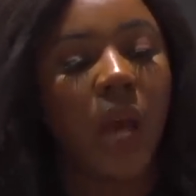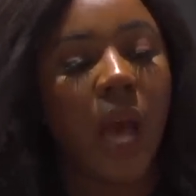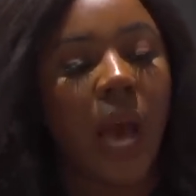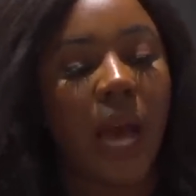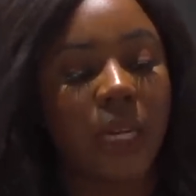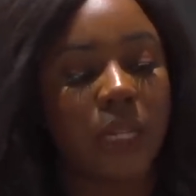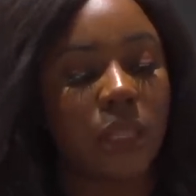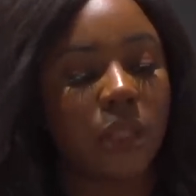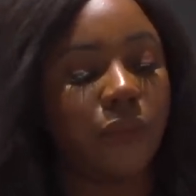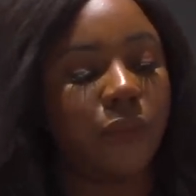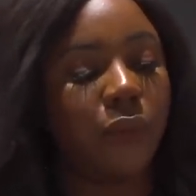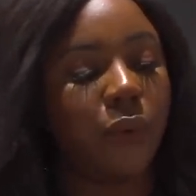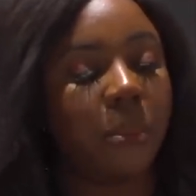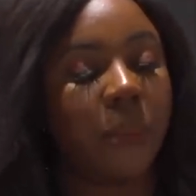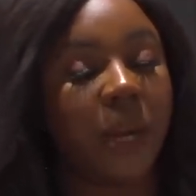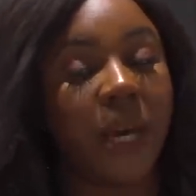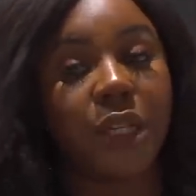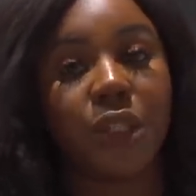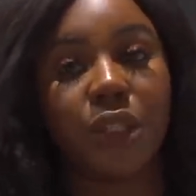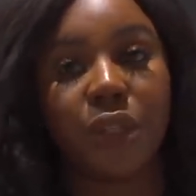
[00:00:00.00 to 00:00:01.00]
and it's from
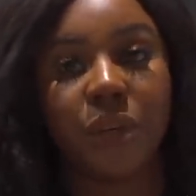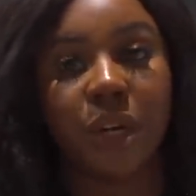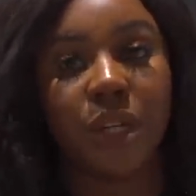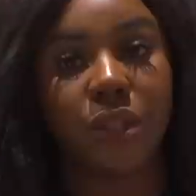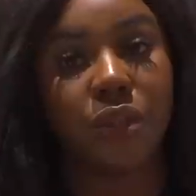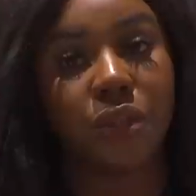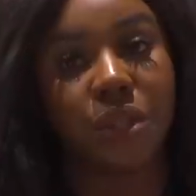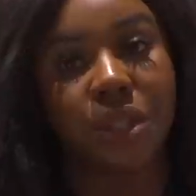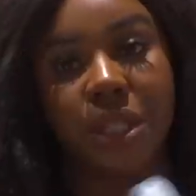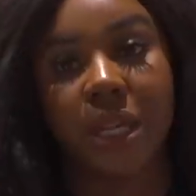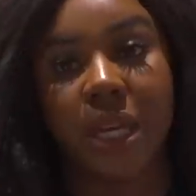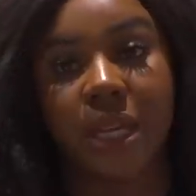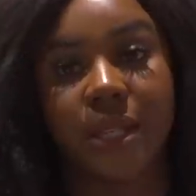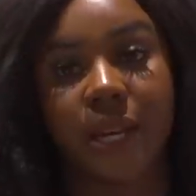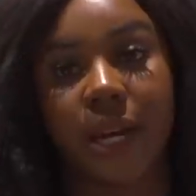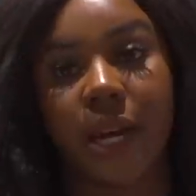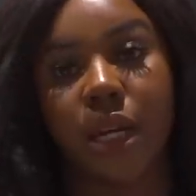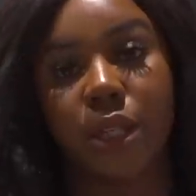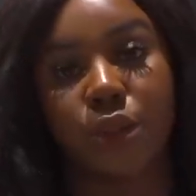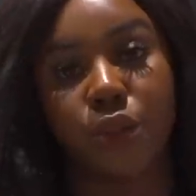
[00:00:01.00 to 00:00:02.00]
nigeria so just in case
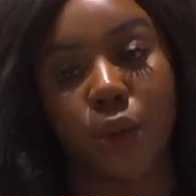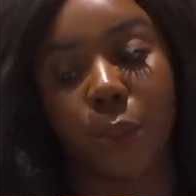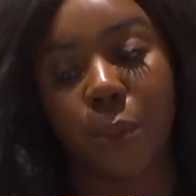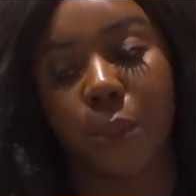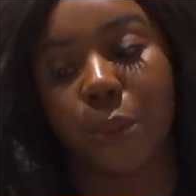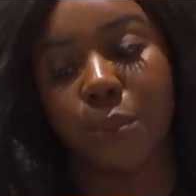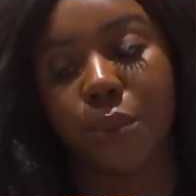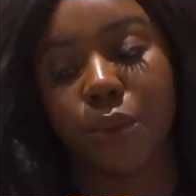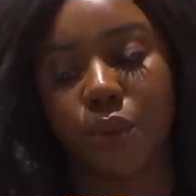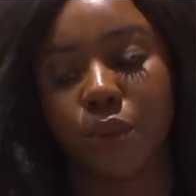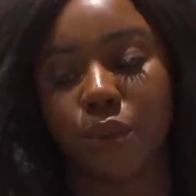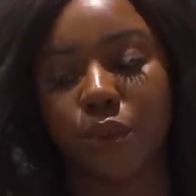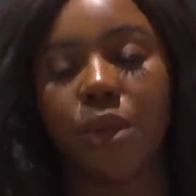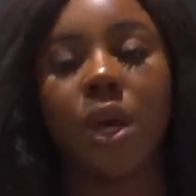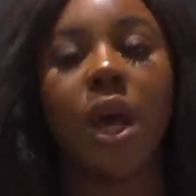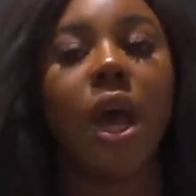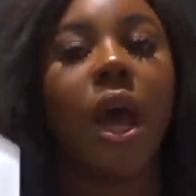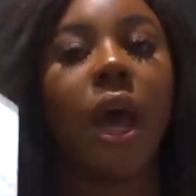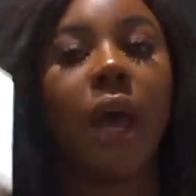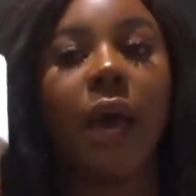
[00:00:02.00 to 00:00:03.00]
i can't top up soon
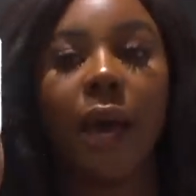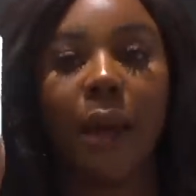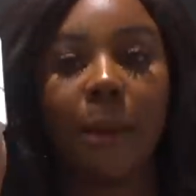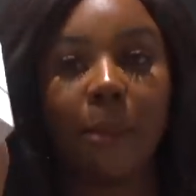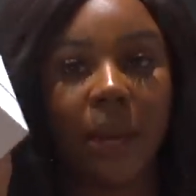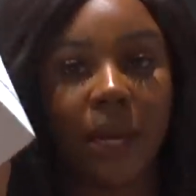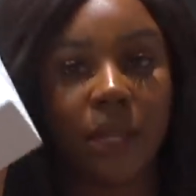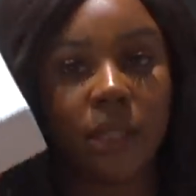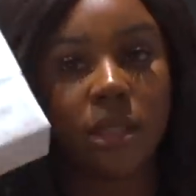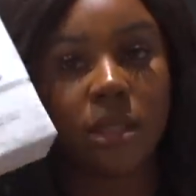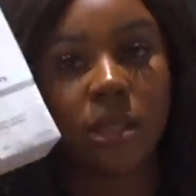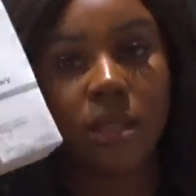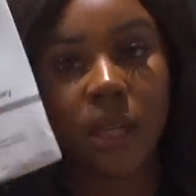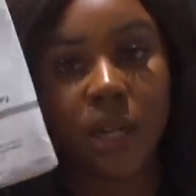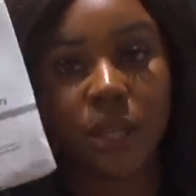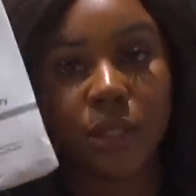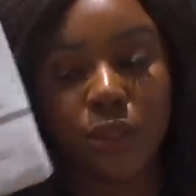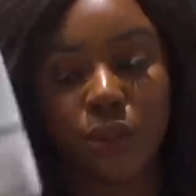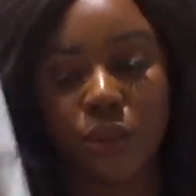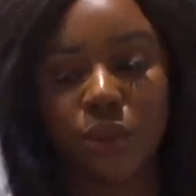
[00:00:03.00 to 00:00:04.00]
I might
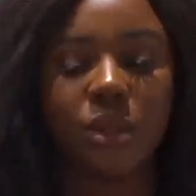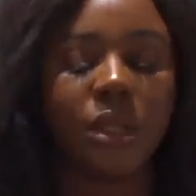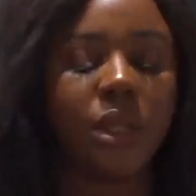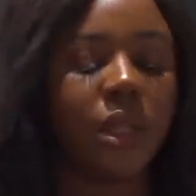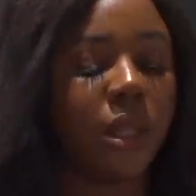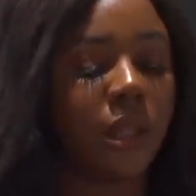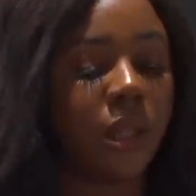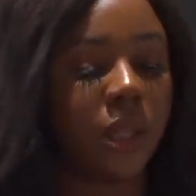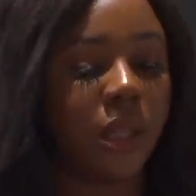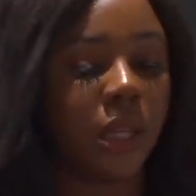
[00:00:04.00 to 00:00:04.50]
start using